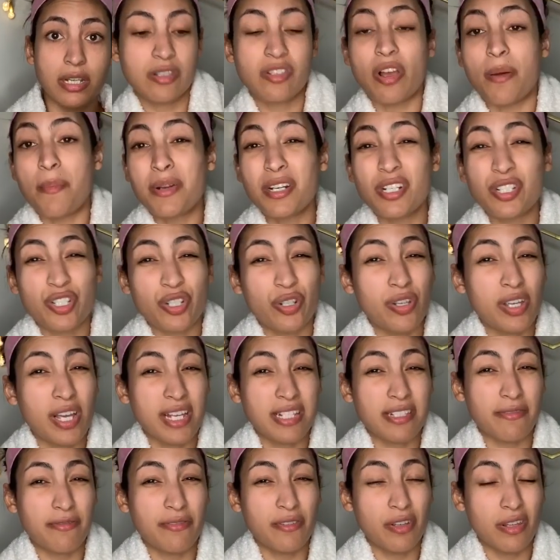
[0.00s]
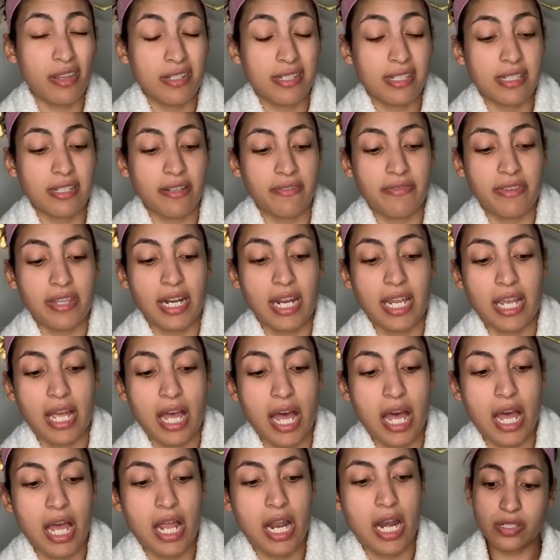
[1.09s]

So I'm gonna show you guys a few of the stuff that I got.